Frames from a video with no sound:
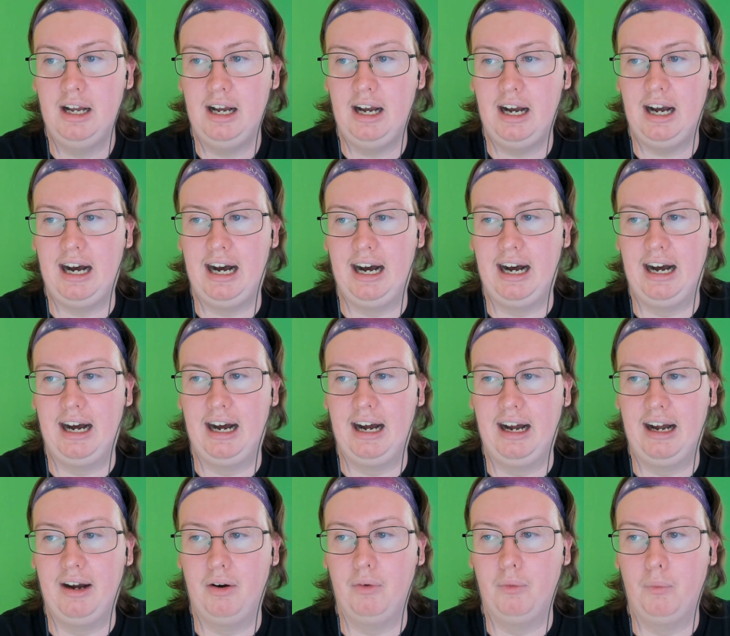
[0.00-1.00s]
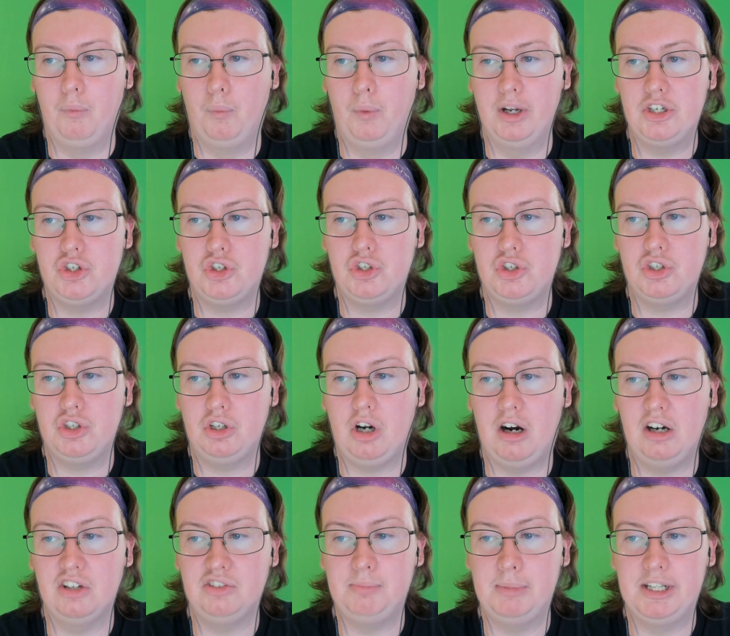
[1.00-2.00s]
uh, which
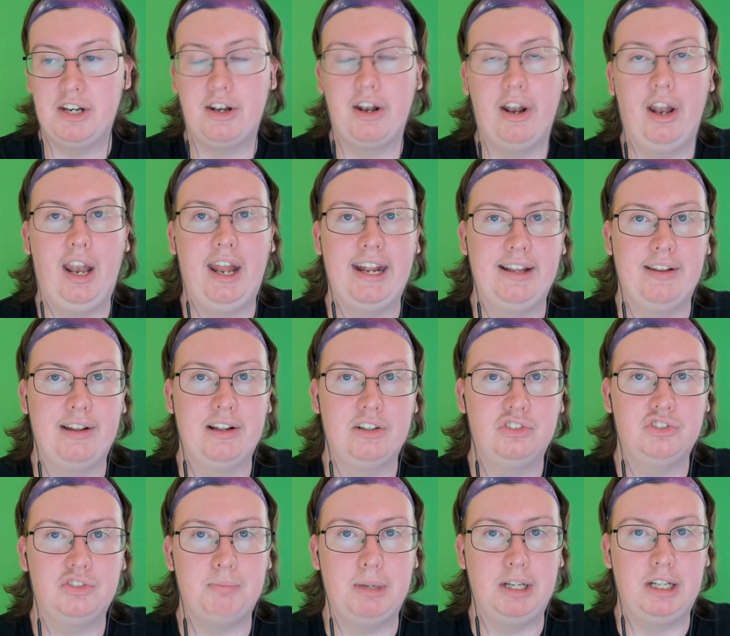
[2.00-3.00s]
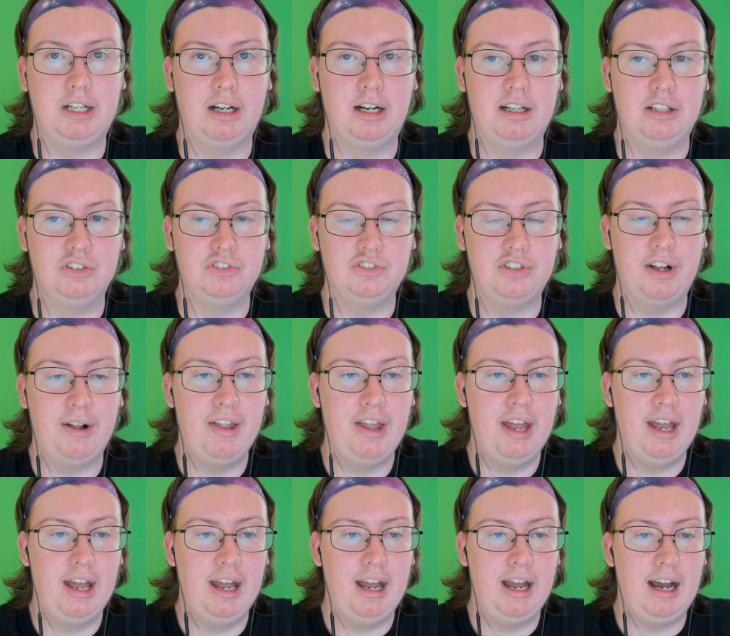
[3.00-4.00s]
caused me to delay this because
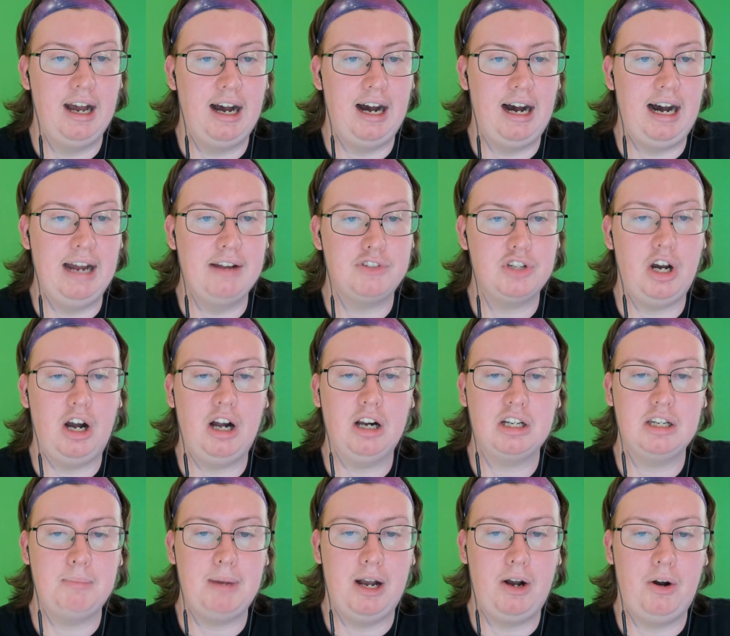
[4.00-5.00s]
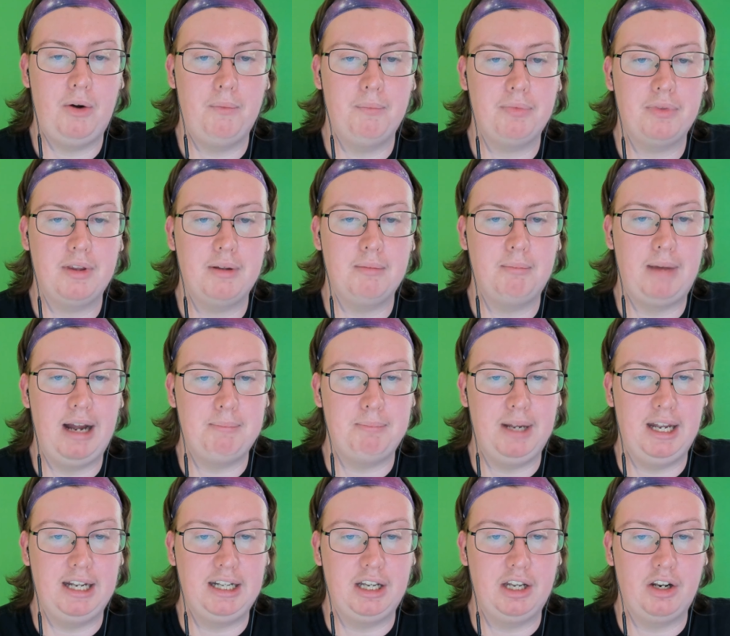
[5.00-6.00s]
I've talked about my
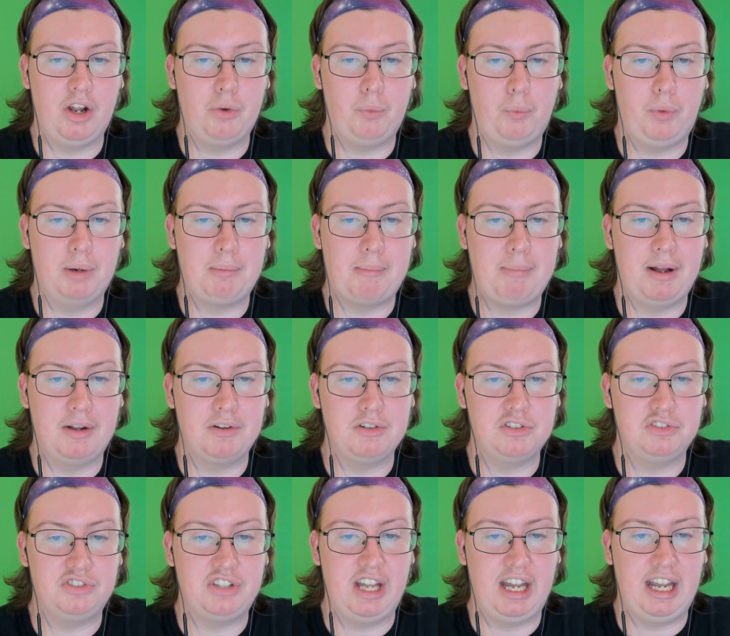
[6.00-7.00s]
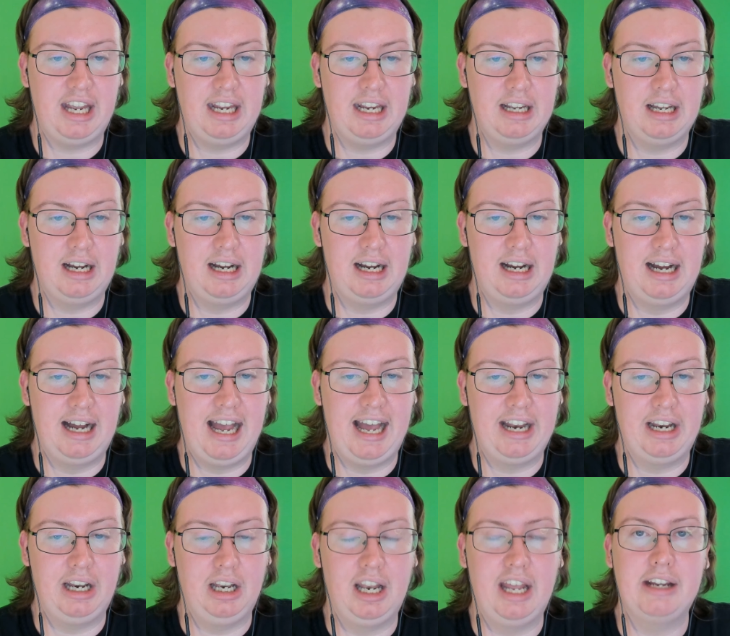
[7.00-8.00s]
opinion on what I'm about to say uh,
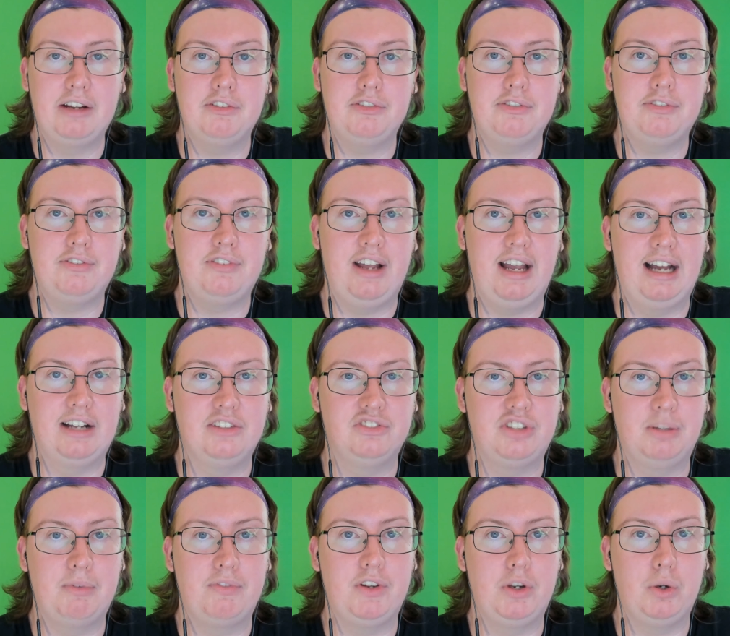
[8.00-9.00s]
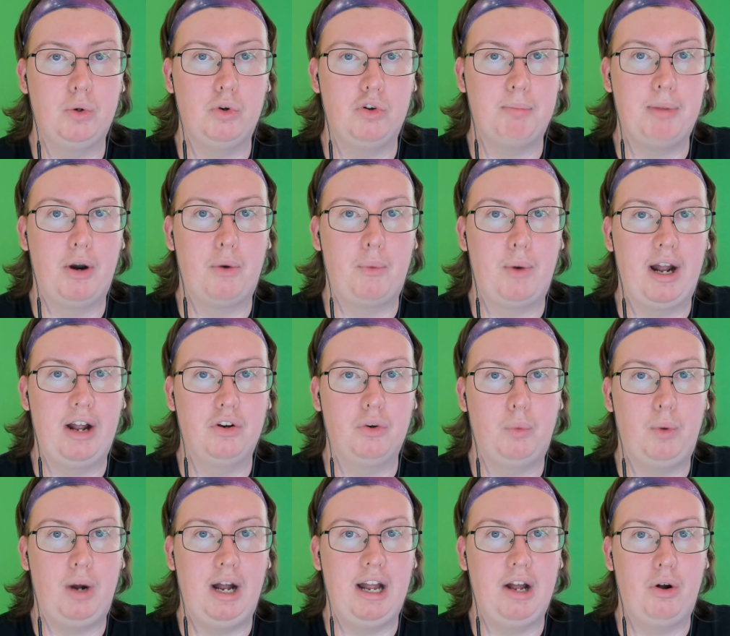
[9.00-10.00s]
at length. As uh, some of you who've been around a
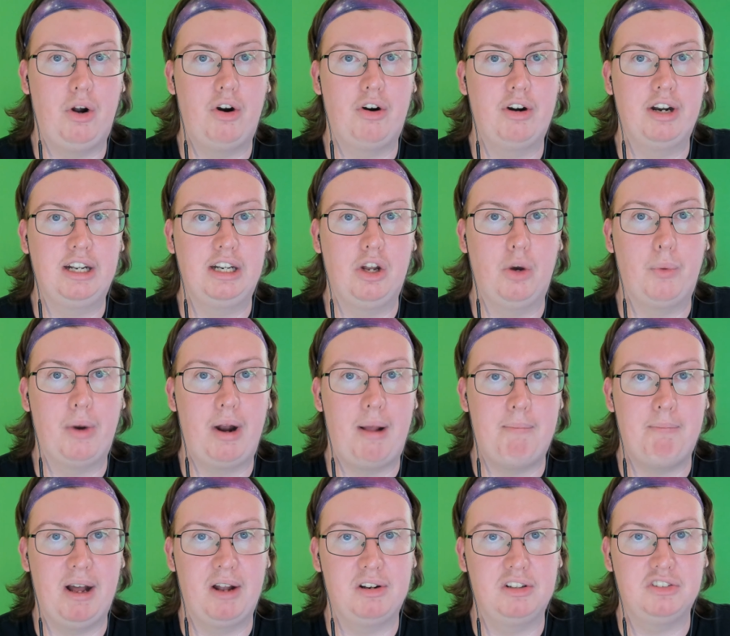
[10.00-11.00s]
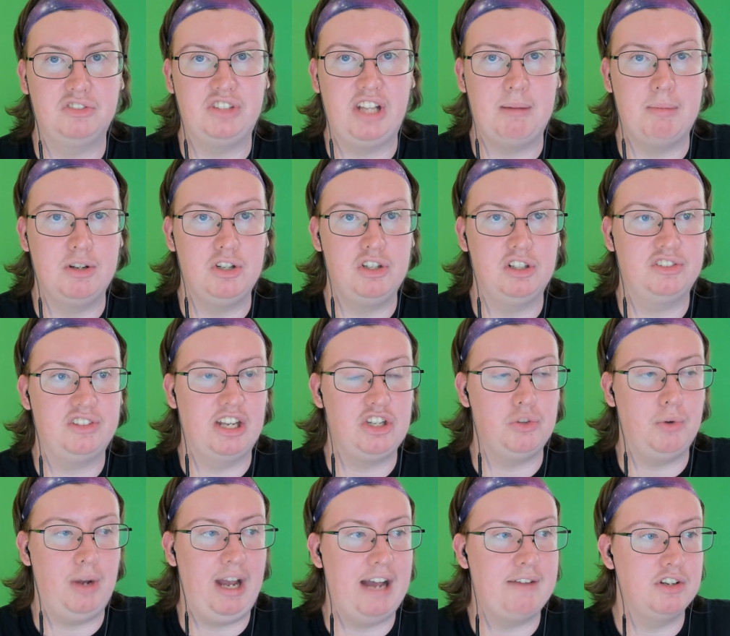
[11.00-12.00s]
while already know what I'm about to say, but in just case
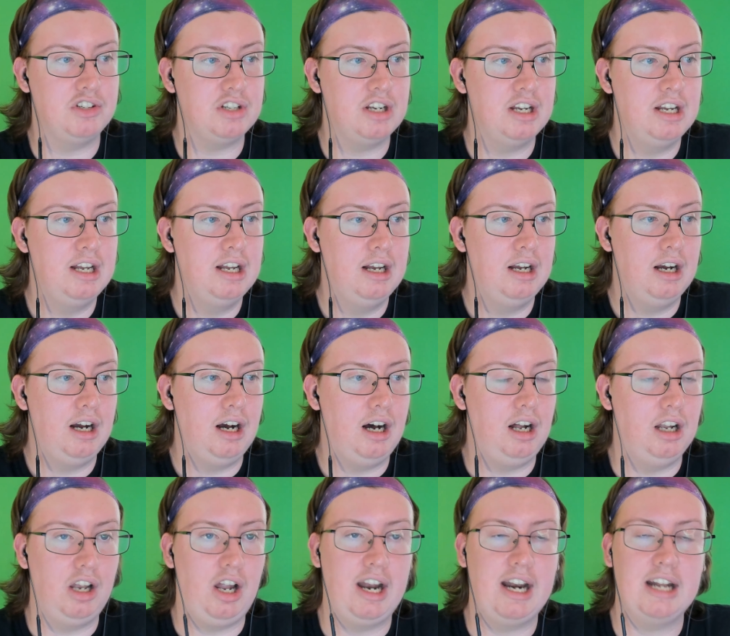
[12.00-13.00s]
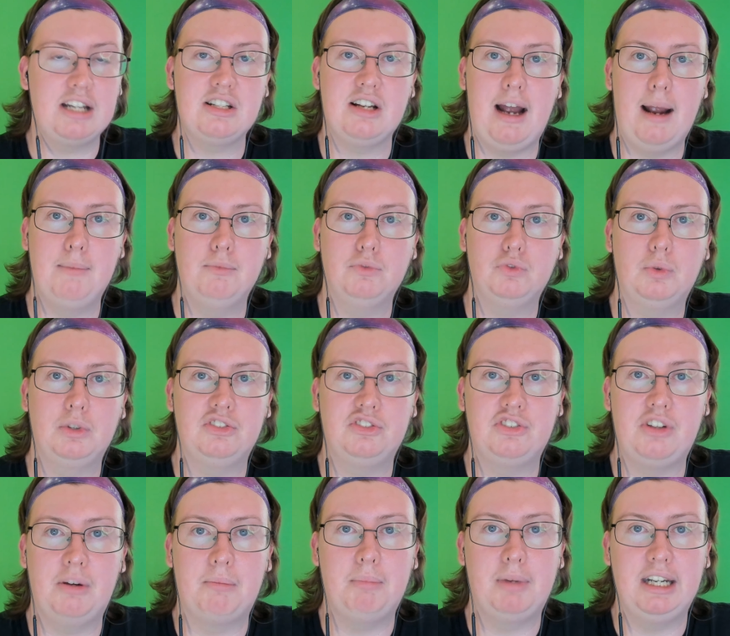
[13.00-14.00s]
you haven't, a lot of times when
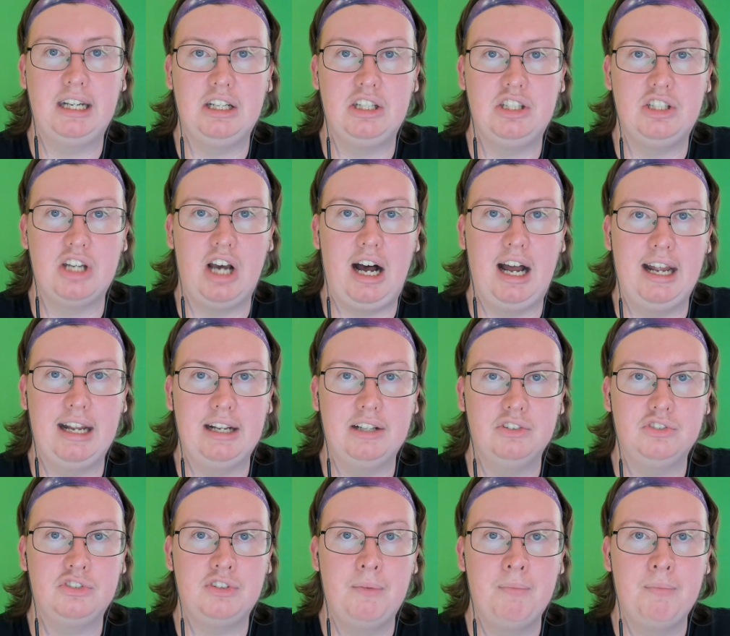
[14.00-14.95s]
somebody dies,